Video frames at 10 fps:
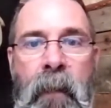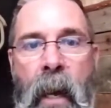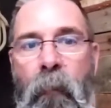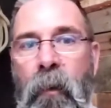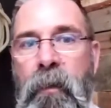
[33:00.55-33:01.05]

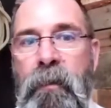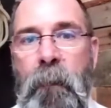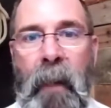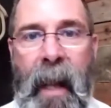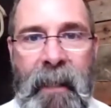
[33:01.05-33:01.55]
Now we're
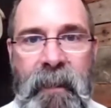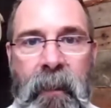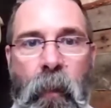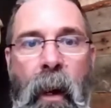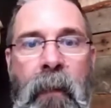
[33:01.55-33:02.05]
using plastic
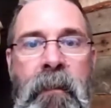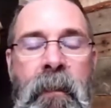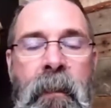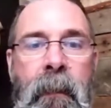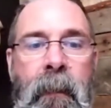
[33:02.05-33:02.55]

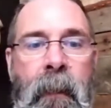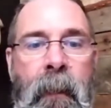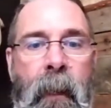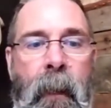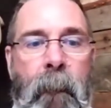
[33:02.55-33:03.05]
twines
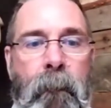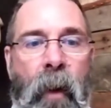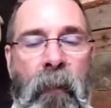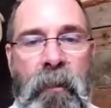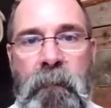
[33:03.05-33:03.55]
um,
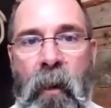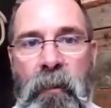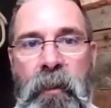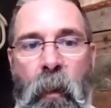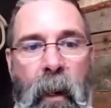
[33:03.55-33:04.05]
on the small